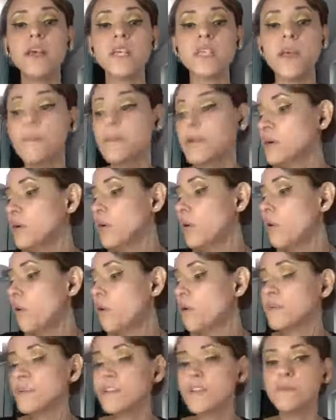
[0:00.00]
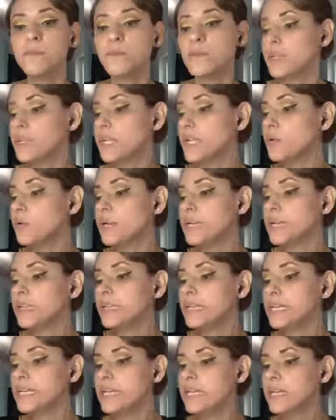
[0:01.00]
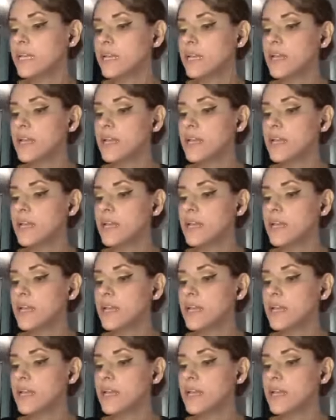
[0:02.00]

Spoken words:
So I'm going to go over them really quickly.